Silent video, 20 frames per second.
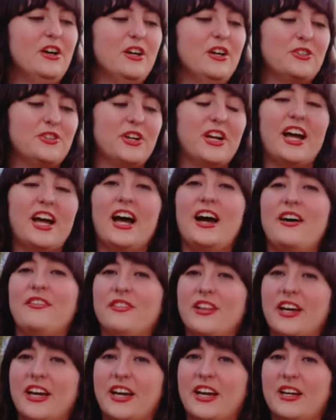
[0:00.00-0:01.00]
try to have
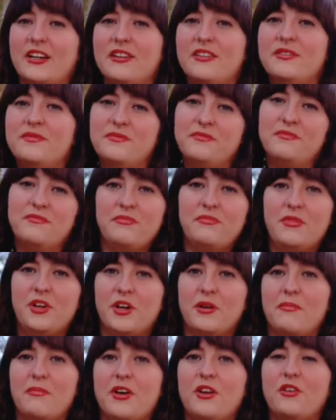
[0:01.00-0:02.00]
like
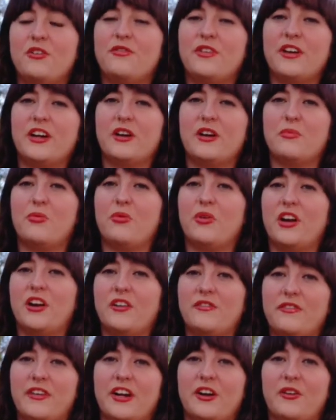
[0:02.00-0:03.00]
your middle finger,
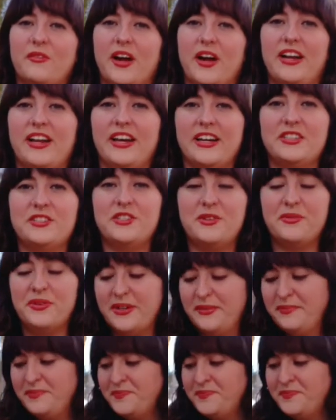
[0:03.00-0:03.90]
pointer finger right next to it.